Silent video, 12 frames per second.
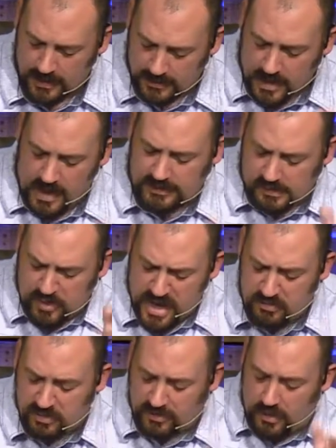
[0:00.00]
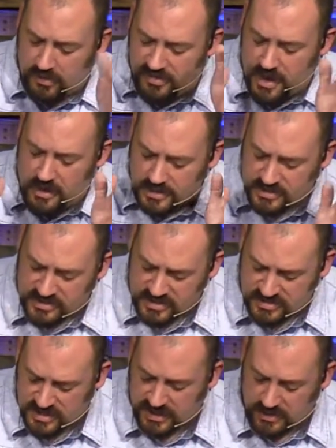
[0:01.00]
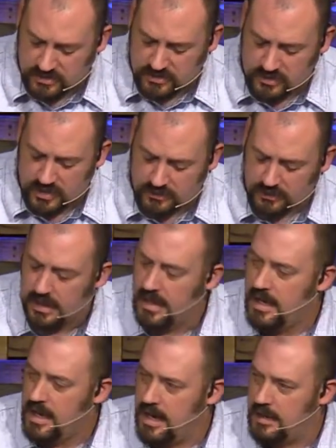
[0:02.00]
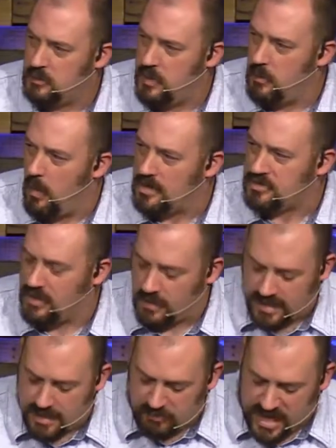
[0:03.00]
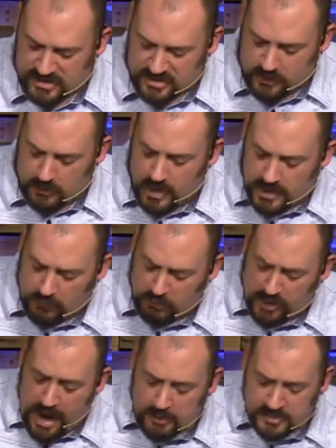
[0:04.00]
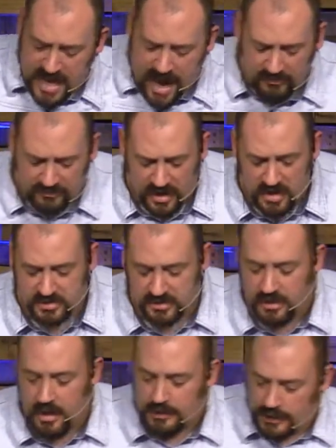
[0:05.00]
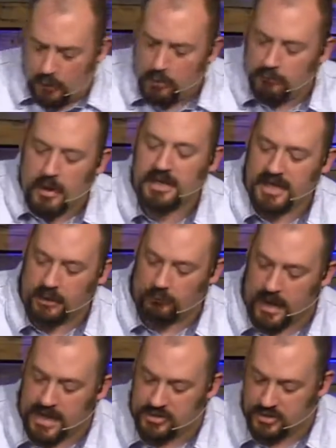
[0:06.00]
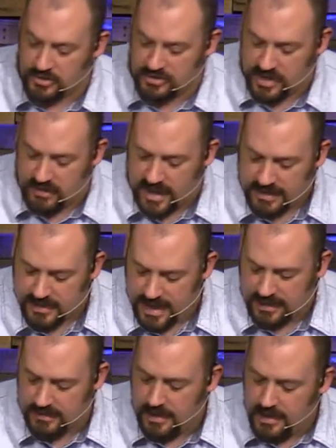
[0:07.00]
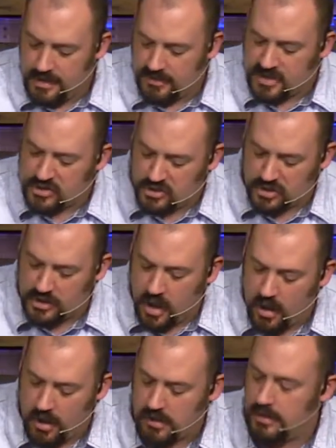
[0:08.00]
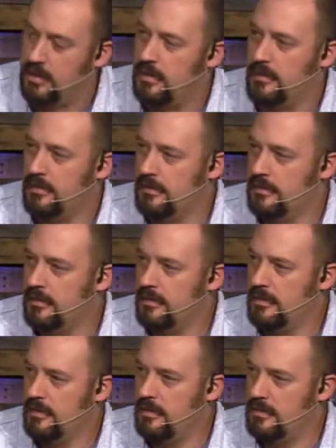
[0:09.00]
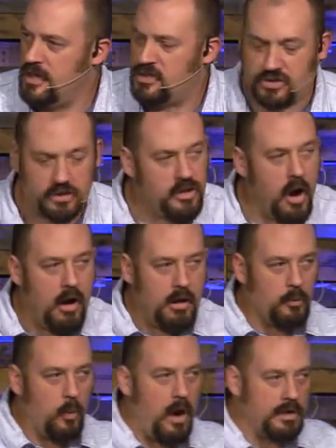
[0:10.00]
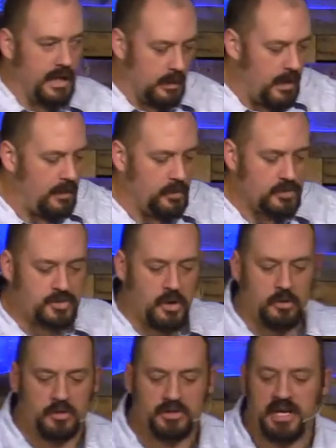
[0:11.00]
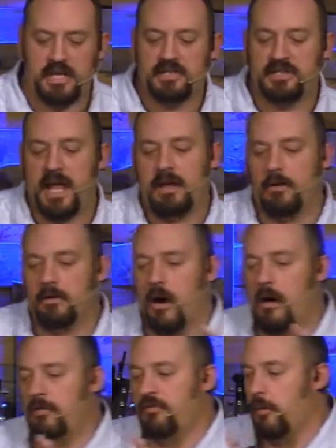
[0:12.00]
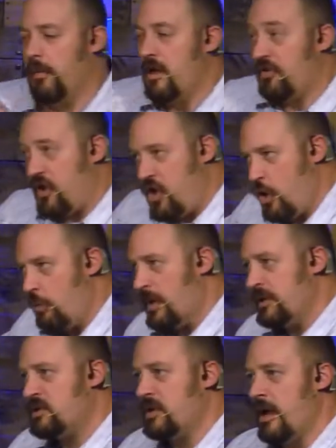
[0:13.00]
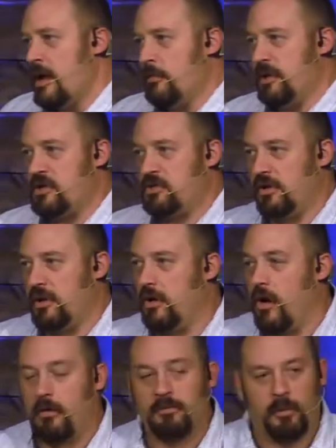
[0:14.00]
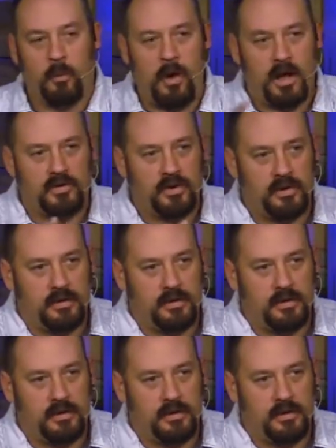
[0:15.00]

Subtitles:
Godly people are there assisting in your struggle. And as we watched there on that beach, there were perhaps a half dozen lower-ranking rangers there that day, and they stood guard. They stood guard walking around those turtles. They didn't stand on guard from the humans, but they stood in guard from what?